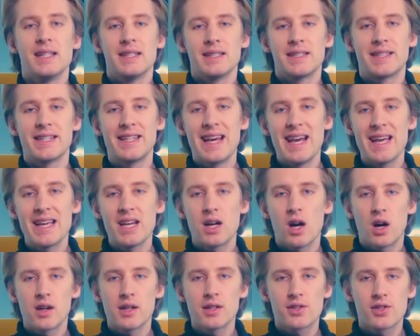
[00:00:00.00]
Today,
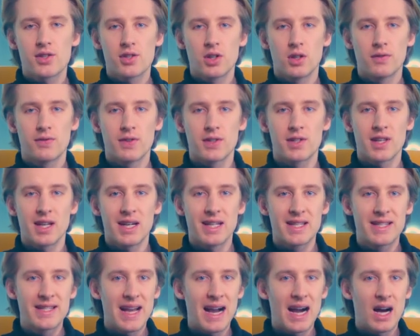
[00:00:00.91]
on its surface,
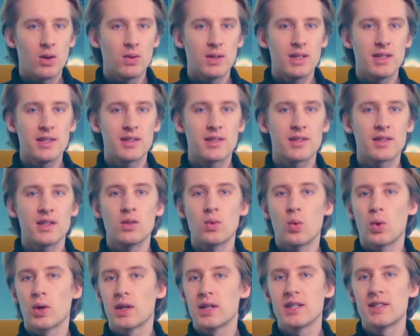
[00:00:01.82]
a DAO is an
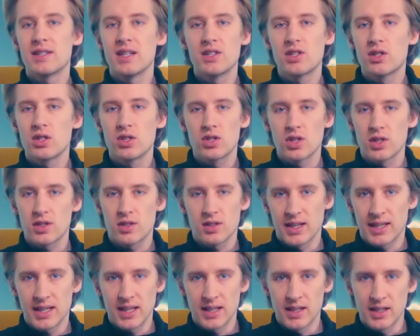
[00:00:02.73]
organization just
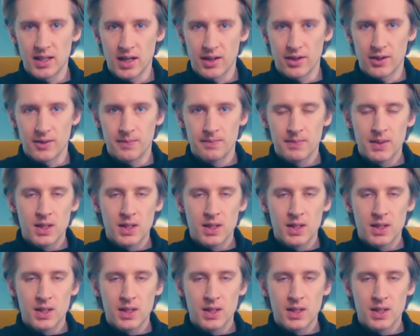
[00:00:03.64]
like any other.